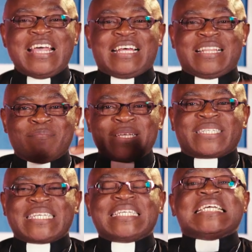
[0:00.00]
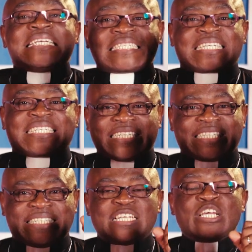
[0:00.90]
And the message
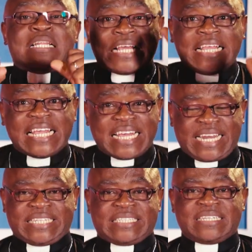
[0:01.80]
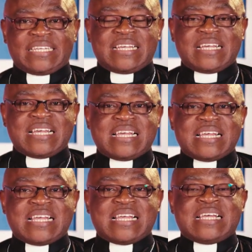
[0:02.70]
touches the hearers,
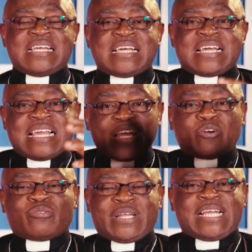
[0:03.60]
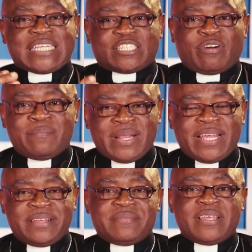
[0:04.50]
including his
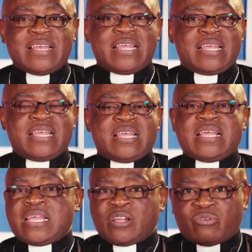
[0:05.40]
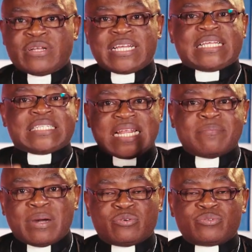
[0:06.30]
family, including his
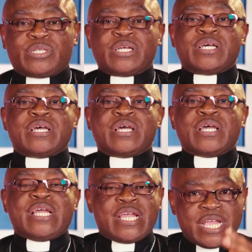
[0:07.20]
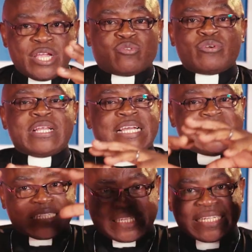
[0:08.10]
neighborhood, including
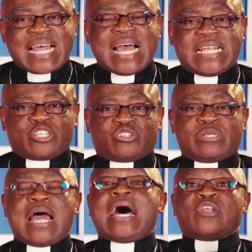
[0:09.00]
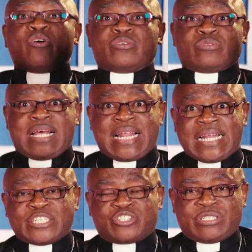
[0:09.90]
his entire nation and going to the other
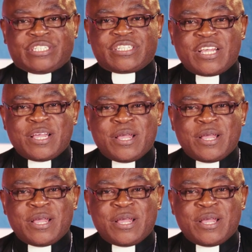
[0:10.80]
nations.